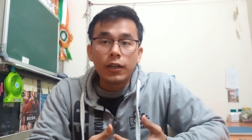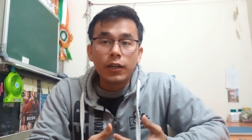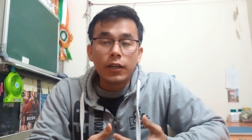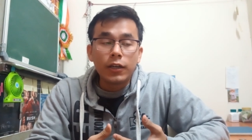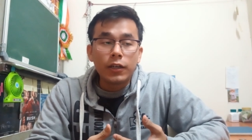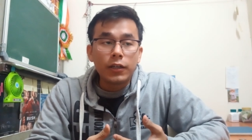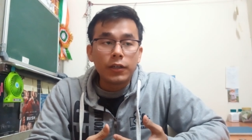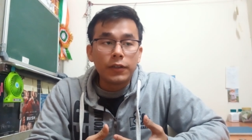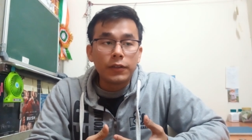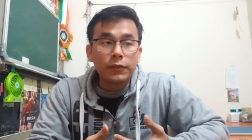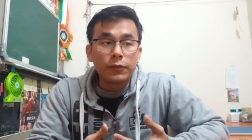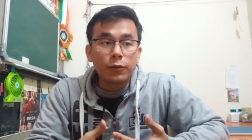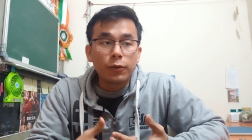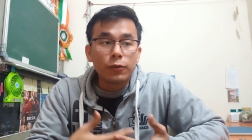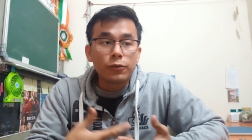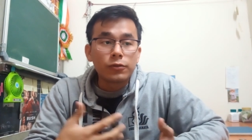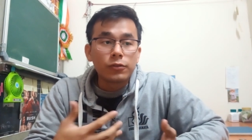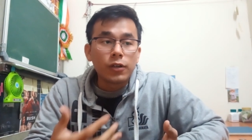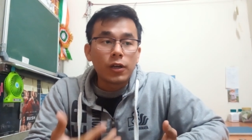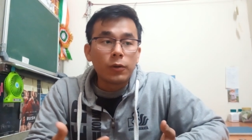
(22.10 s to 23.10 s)
And
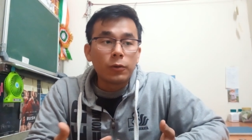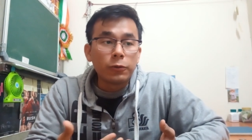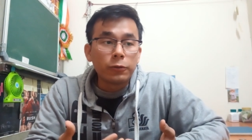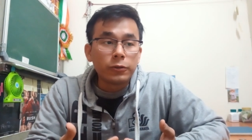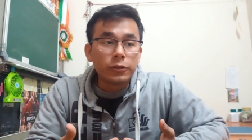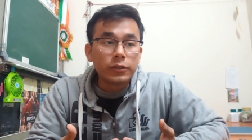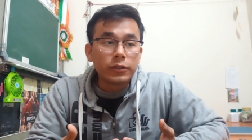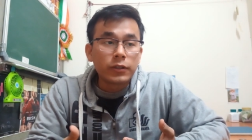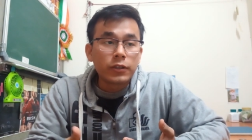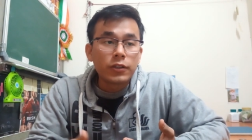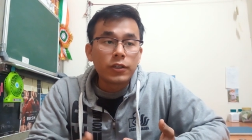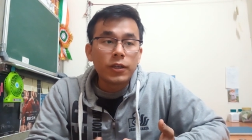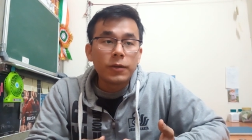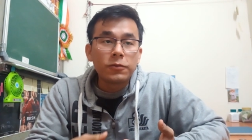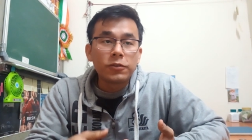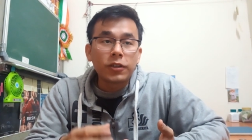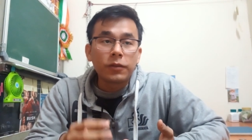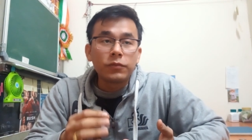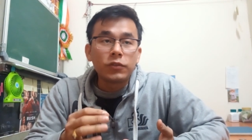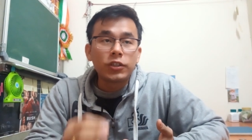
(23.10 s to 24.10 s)
also, I will
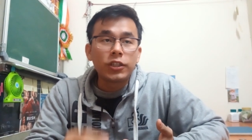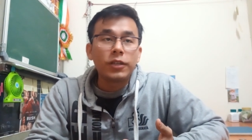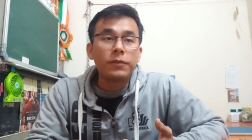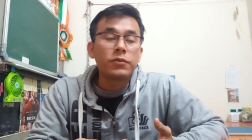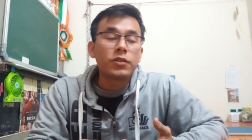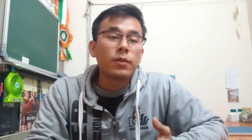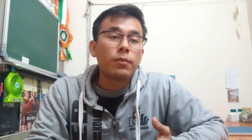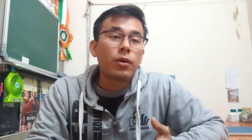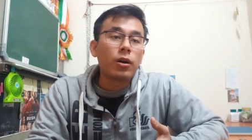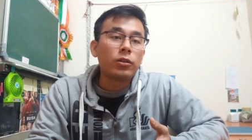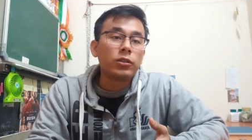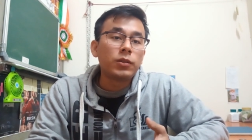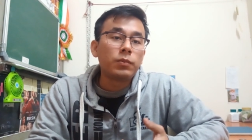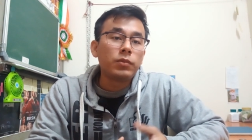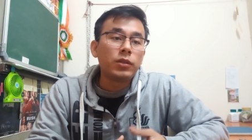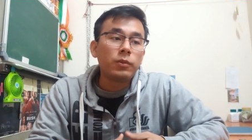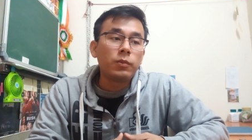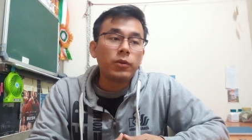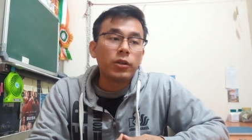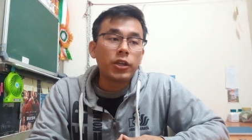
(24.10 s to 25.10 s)
give some tips about the
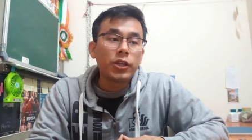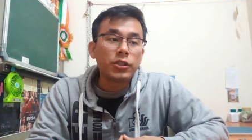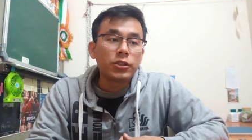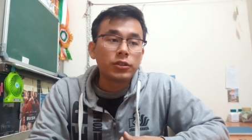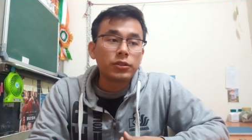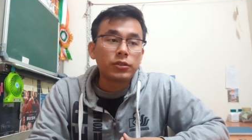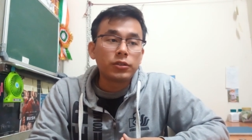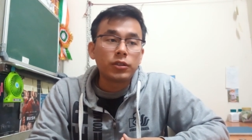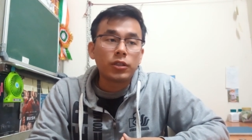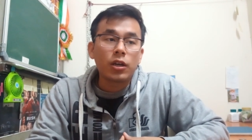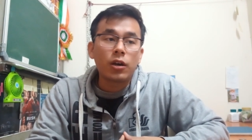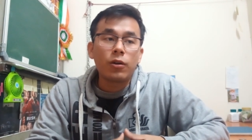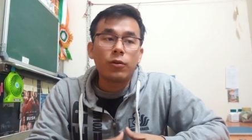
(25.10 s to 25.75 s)
preparation,